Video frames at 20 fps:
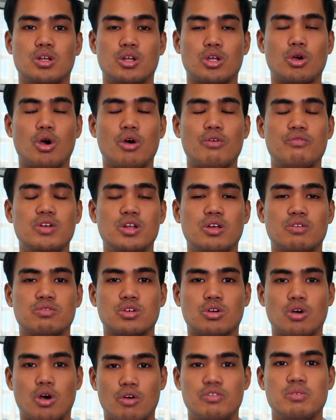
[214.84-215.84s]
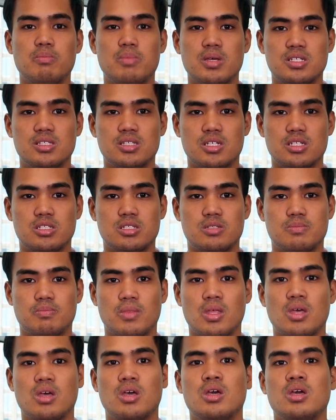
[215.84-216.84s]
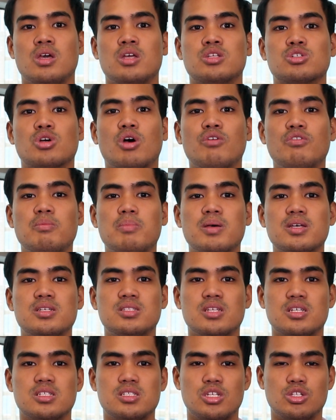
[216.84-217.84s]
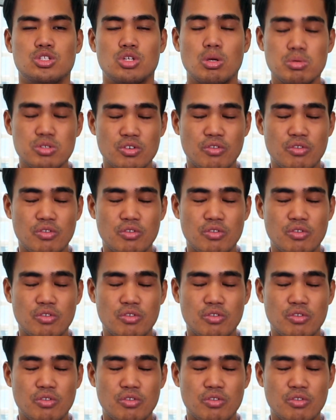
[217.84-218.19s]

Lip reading: recovery of the coffee business. Its coffee business, in terms